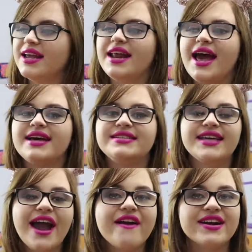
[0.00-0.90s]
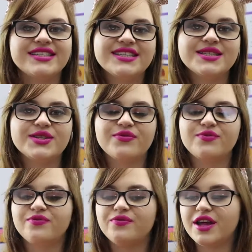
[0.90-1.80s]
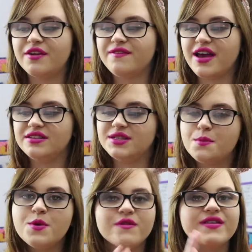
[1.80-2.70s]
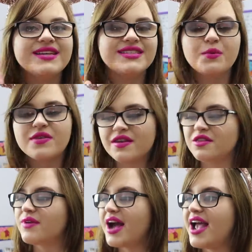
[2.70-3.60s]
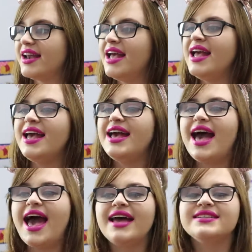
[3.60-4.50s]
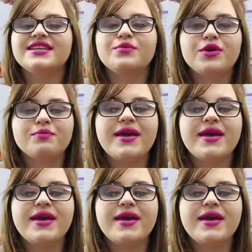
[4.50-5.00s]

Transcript: It has characters that are found in movies within the ride, and what